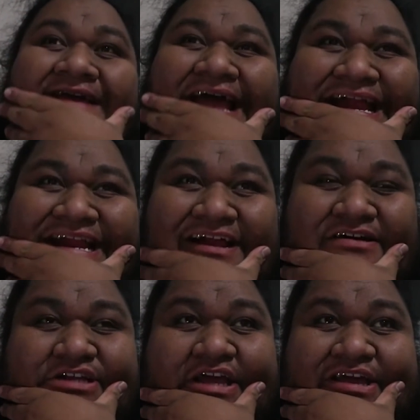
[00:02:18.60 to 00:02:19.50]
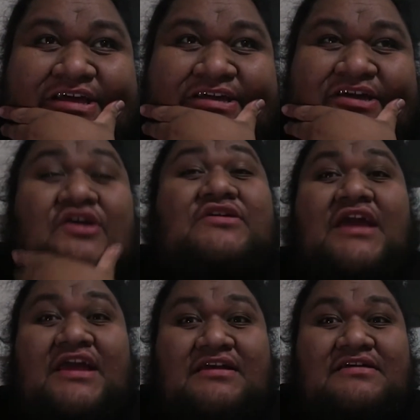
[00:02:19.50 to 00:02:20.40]
And then I was like,
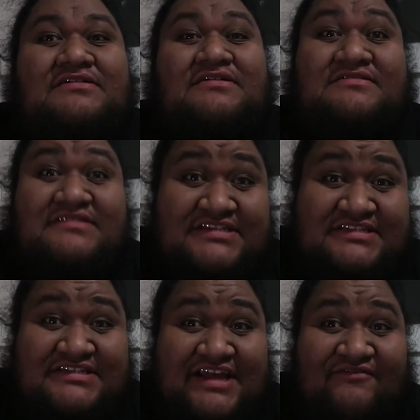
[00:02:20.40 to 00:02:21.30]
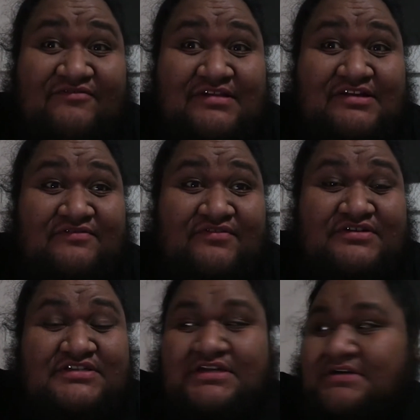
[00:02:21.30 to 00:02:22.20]
okay, this is a sign from the
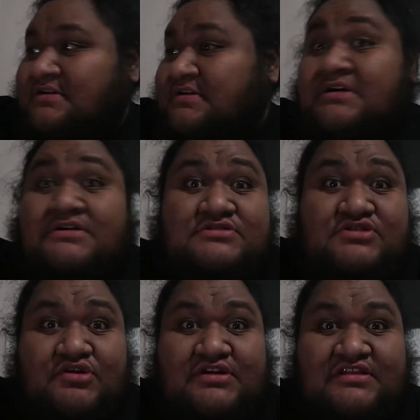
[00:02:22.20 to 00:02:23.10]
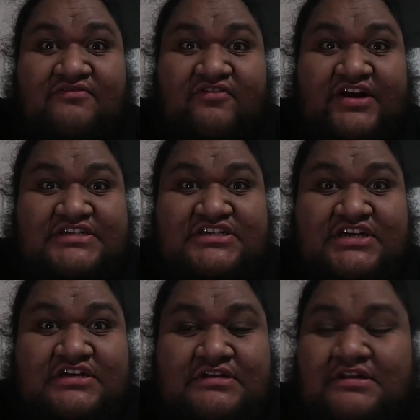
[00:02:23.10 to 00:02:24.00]
universe. Don't eat the fried
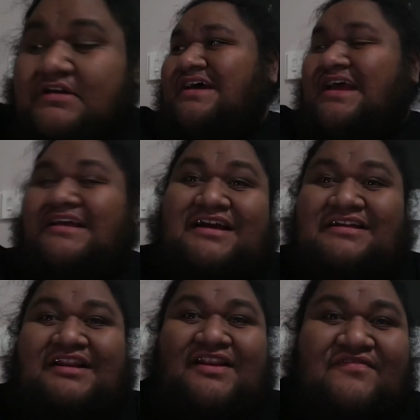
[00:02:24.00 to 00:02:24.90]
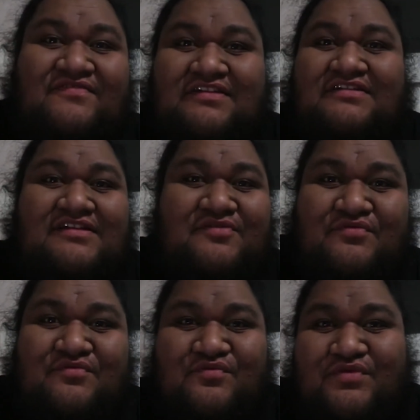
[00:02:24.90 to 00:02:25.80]
chicken. I kind of left it and
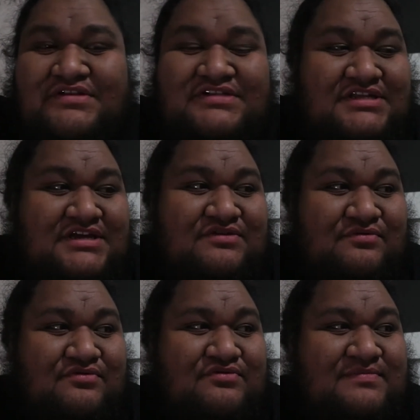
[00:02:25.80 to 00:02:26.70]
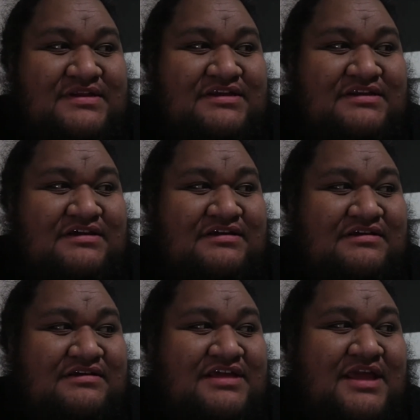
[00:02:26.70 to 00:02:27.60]
we went into the other room and then
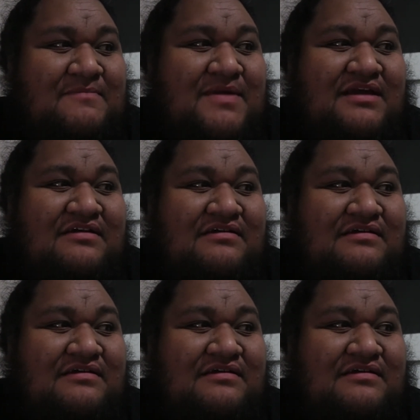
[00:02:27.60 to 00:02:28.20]
came back